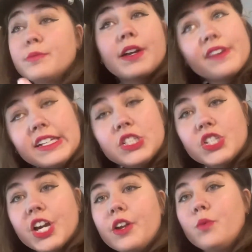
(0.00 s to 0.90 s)
my writer
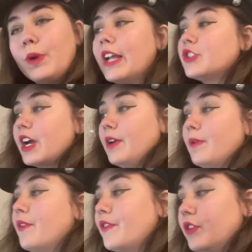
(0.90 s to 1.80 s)
journal, which I
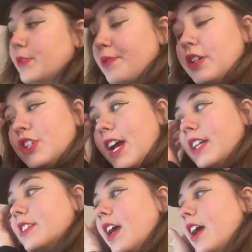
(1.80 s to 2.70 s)
wrote for this
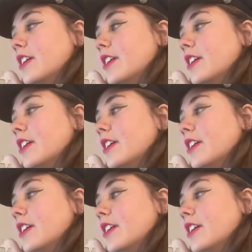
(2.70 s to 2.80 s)
project.